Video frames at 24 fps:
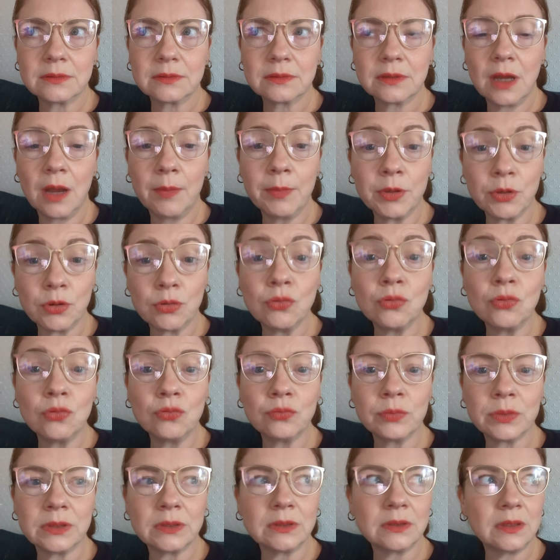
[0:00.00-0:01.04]
coming
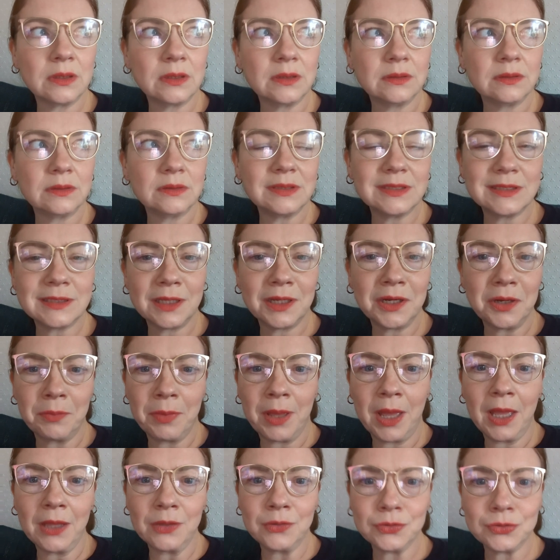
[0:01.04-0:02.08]
home and sitting in
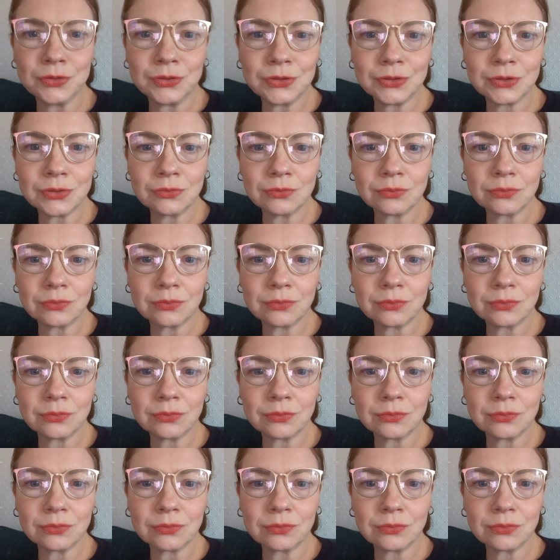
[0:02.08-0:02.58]
my house.